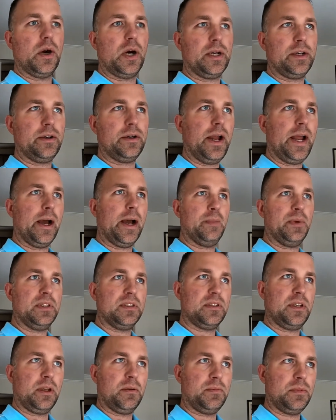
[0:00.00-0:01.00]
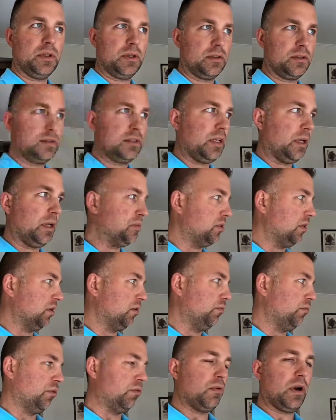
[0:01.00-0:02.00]
on your app and
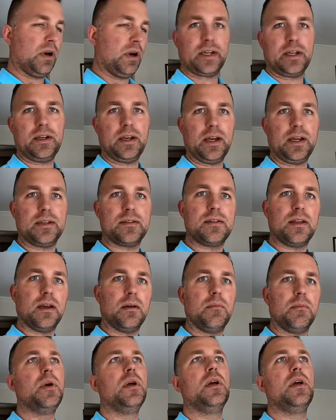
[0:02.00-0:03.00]
Samsung will recognize them,